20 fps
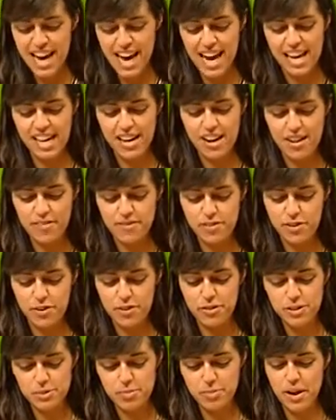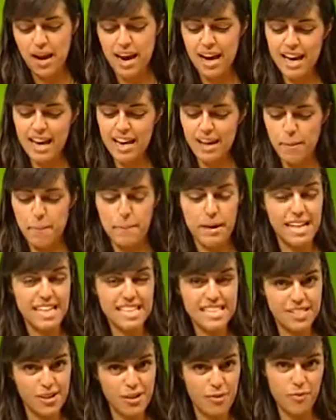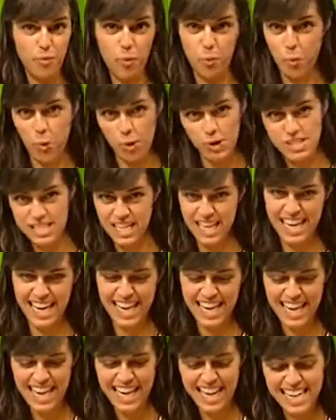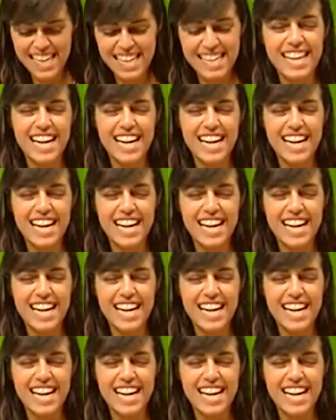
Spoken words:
and I've got my piece of water here